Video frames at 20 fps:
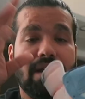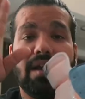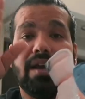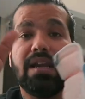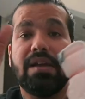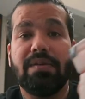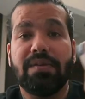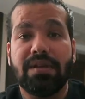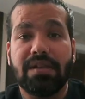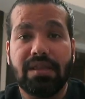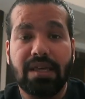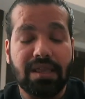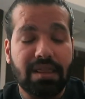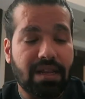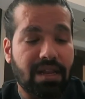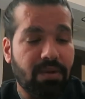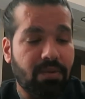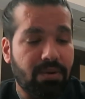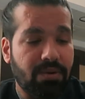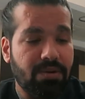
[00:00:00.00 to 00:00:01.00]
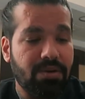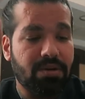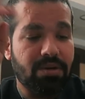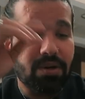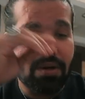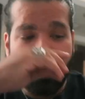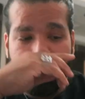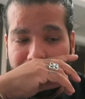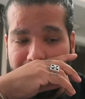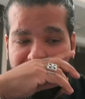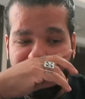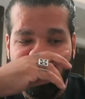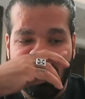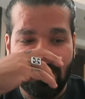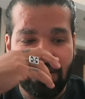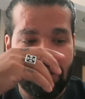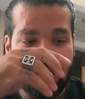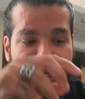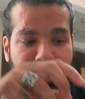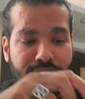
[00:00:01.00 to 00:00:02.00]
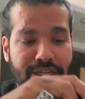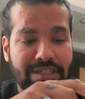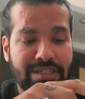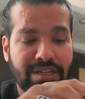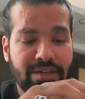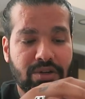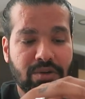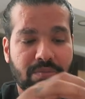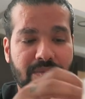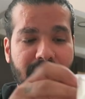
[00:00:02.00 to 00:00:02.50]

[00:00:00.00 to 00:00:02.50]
Anyway, the thing that I wanted to talk about, which is interesting to